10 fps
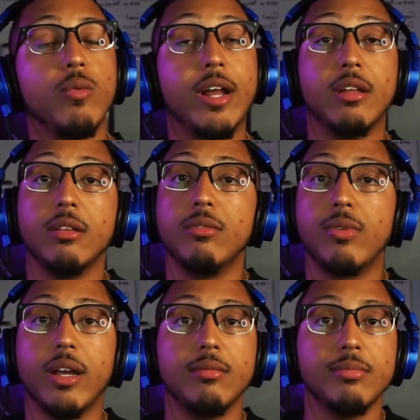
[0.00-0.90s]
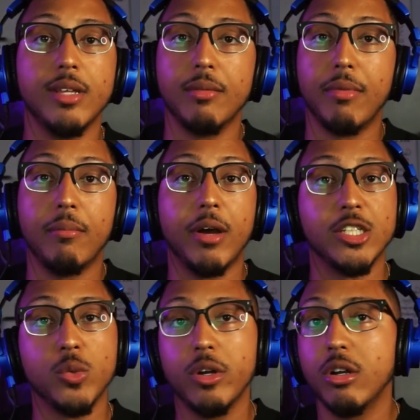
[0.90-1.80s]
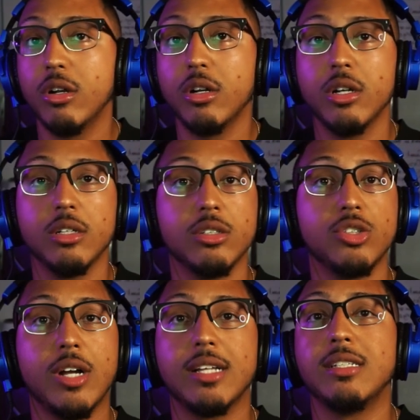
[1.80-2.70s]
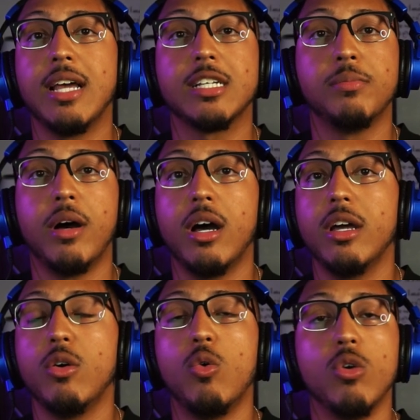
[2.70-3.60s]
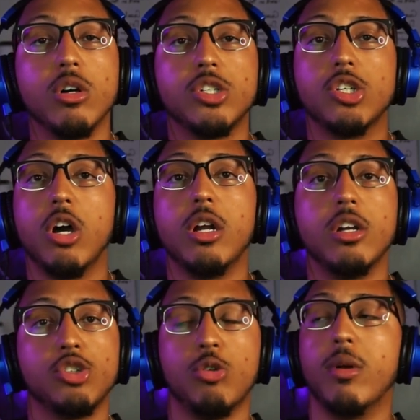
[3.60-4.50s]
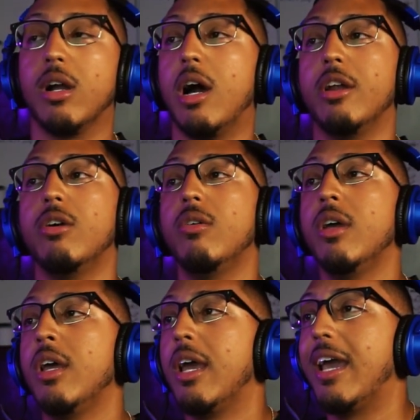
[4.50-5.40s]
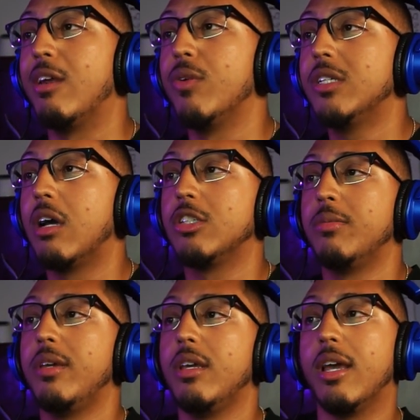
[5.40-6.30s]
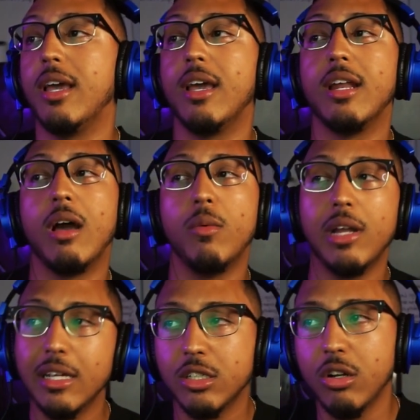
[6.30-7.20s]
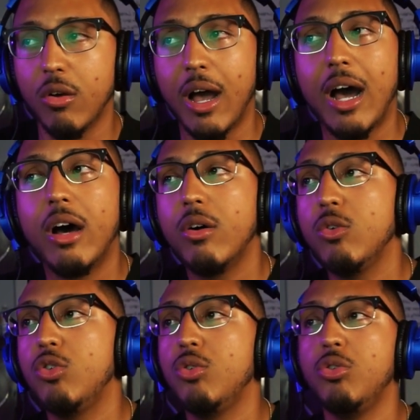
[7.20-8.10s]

write it, write my Twitter, Scratch Snacks Pod or Sean underscore Marcano, and reach out to me. And I would like to know how do